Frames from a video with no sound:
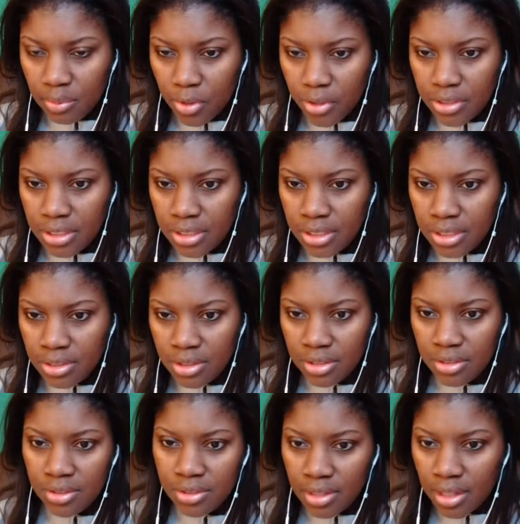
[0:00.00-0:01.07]
Marcy T
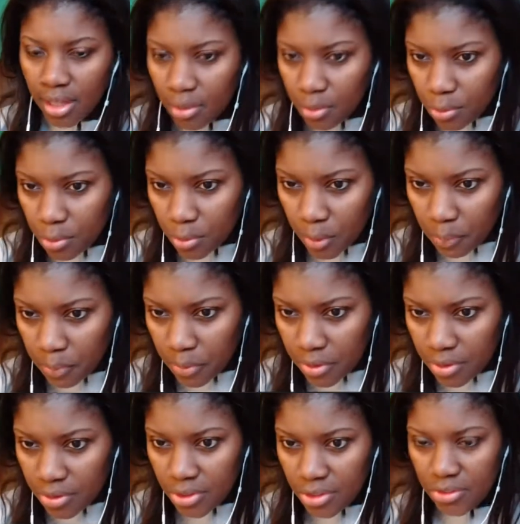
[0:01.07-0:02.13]
says, I grew up
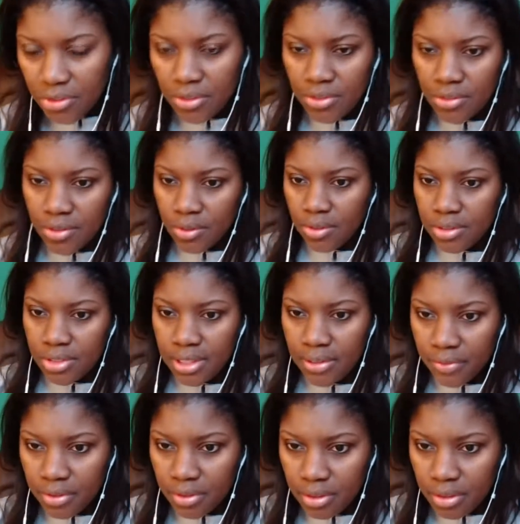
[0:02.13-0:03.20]
in the 60s and the
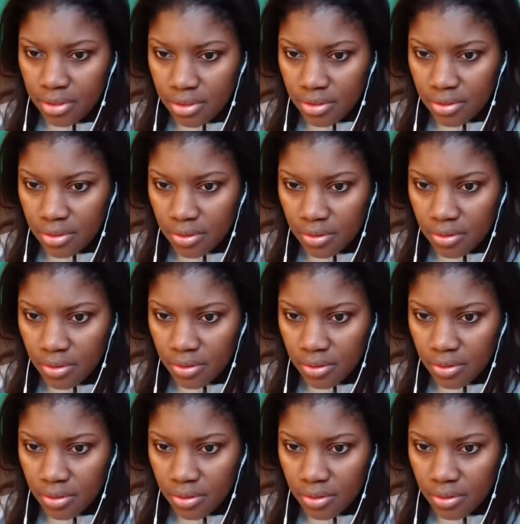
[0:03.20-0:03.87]
70s.